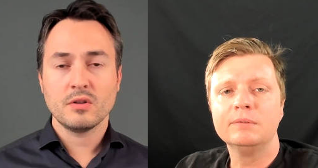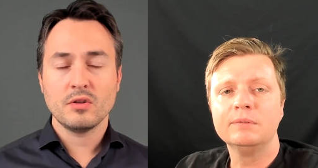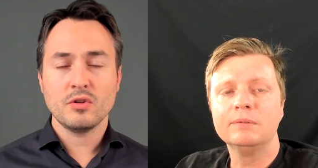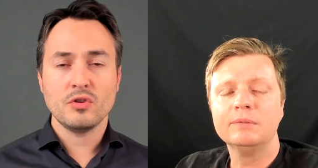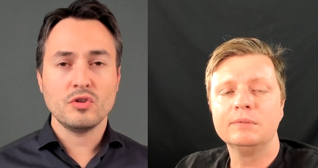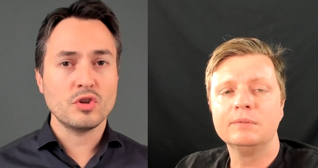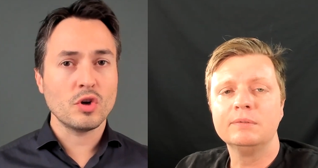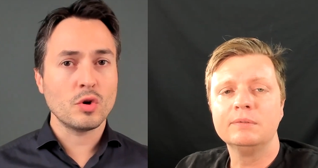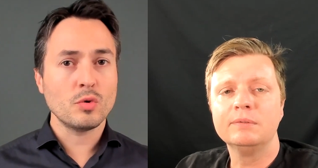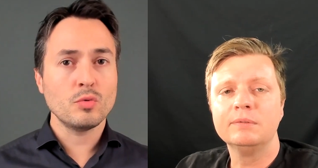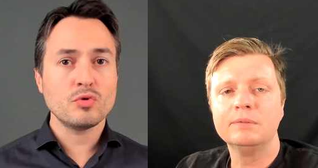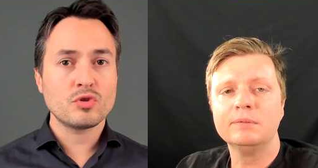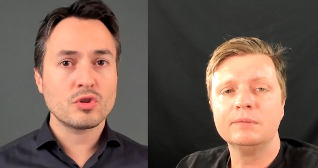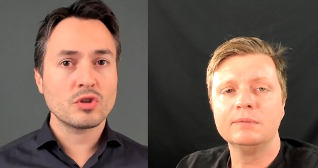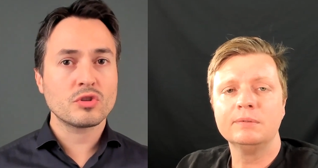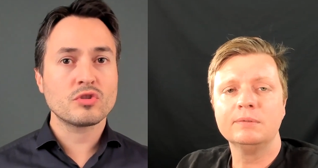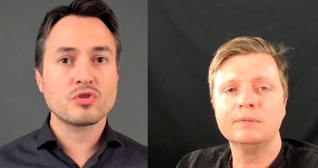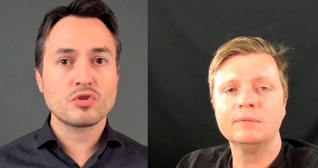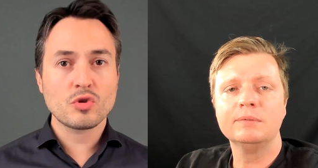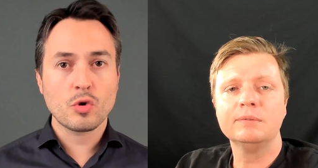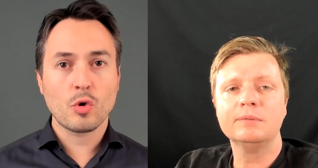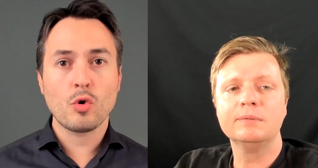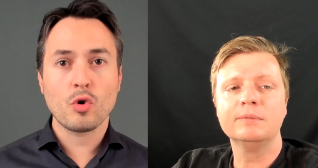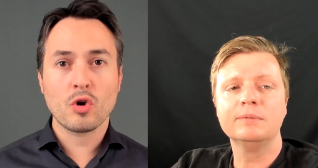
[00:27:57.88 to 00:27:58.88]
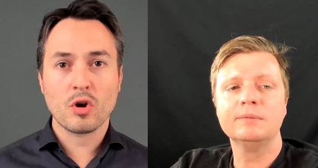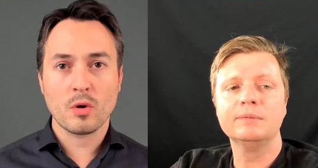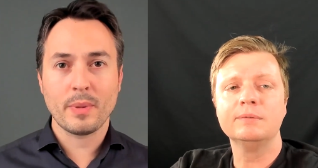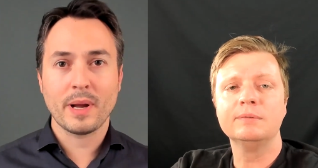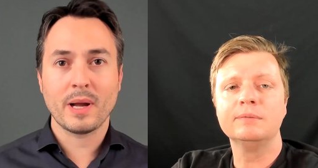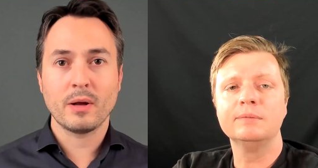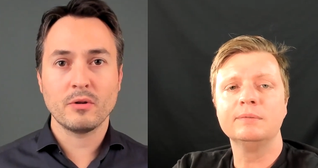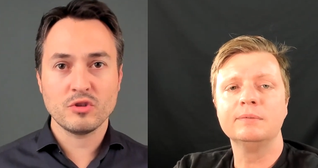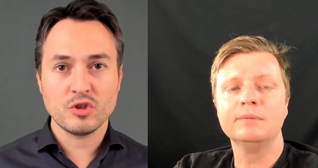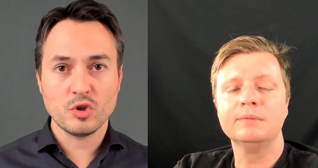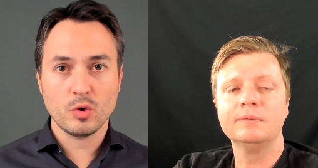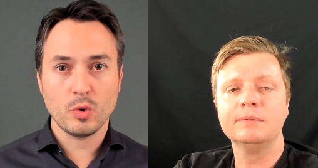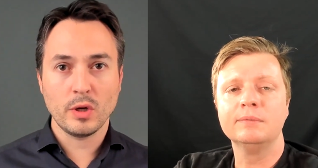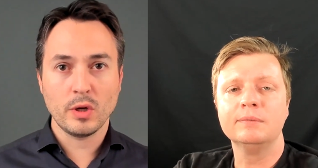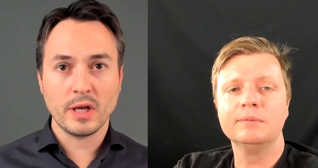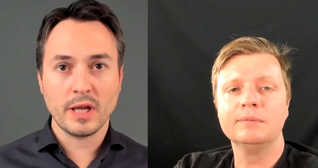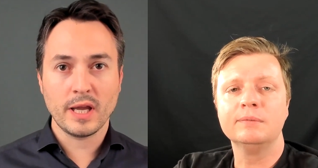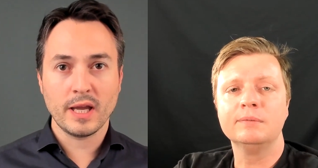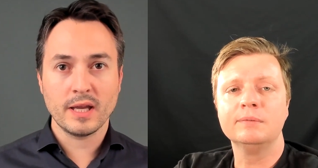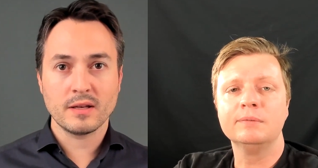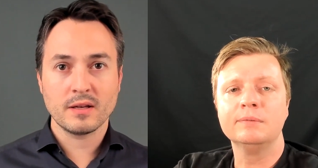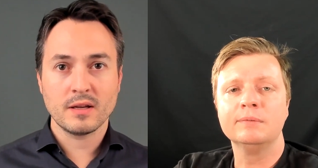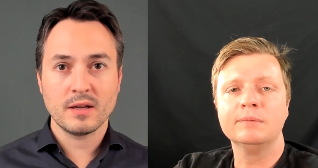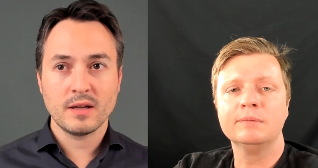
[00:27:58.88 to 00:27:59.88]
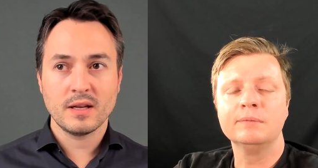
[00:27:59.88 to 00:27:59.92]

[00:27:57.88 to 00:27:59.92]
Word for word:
Speaker 1: don't just talk about doing it,